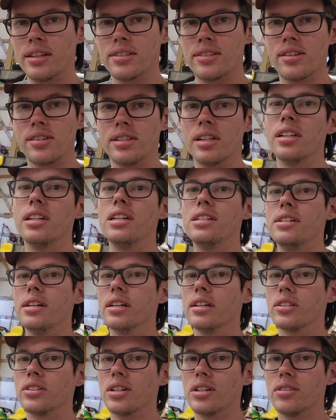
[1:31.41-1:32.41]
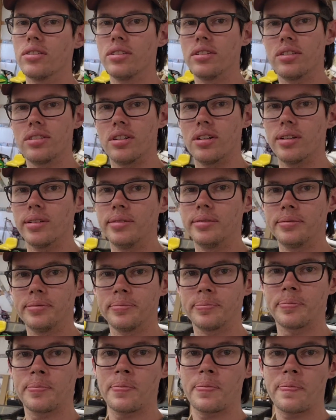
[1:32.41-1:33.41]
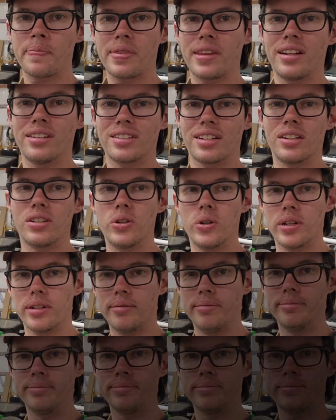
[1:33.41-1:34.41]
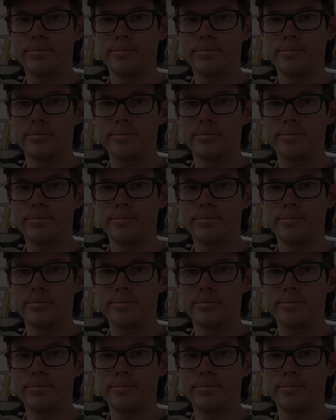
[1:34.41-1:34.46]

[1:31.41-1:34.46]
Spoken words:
This isn't a detailing channel, so let's get to it.